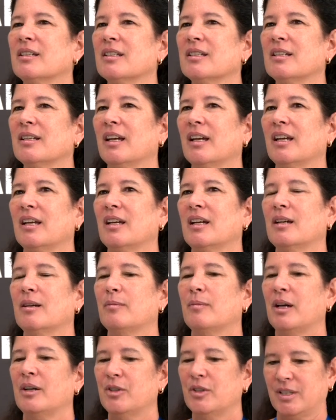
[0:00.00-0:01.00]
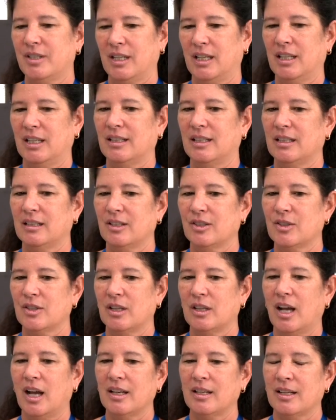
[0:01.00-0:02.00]
today, um, understanding that there's a
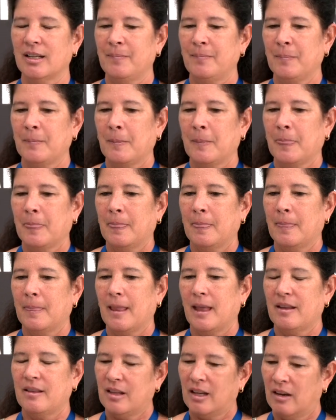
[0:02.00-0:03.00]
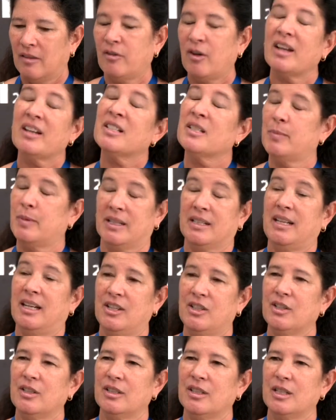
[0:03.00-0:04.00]
lot of
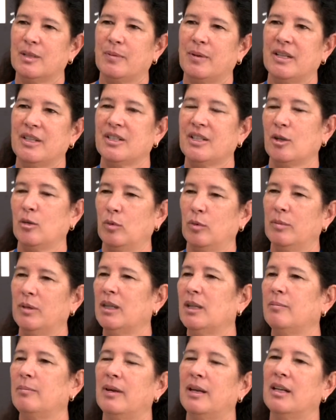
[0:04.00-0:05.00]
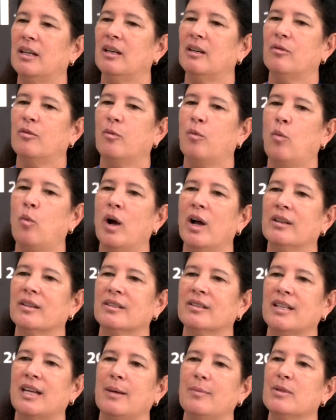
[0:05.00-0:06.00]
expectations placed on women and men of what
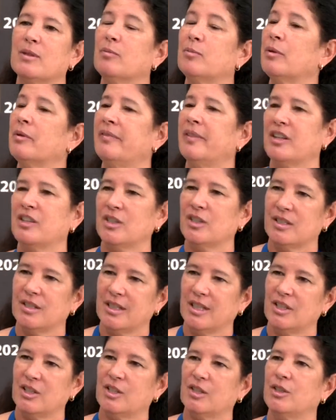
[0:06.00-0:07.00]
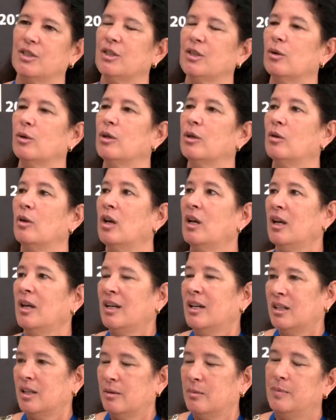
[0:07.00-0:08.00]
types of professions they should do. And
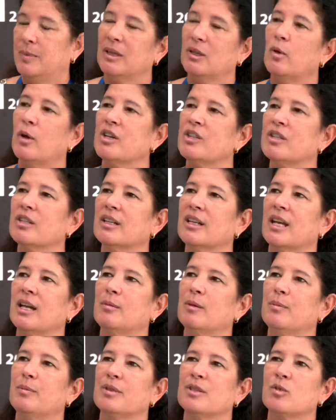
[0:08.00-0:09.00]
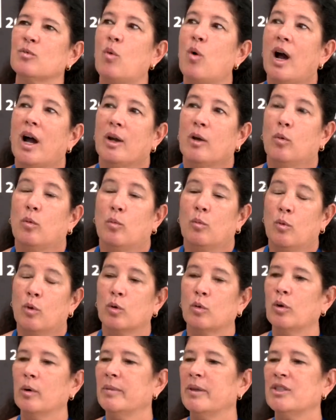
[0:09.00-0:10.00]
the big question came up is why more
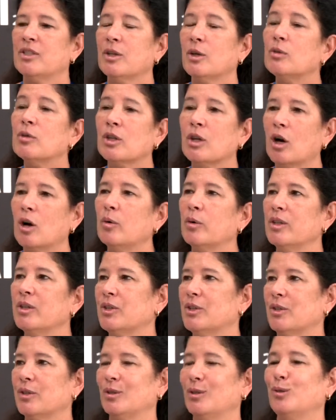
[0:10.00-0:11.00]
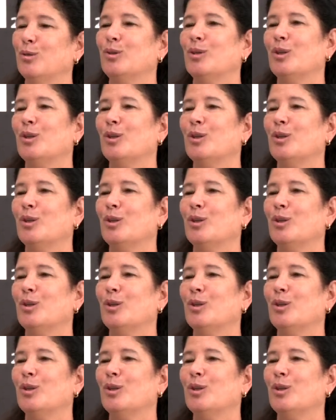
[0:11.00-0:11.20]
women don't go into